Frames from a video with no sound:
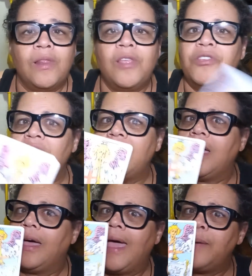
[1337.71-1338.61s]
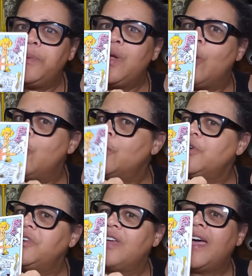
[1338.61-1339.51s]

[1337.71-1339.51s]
It looks like a happy horn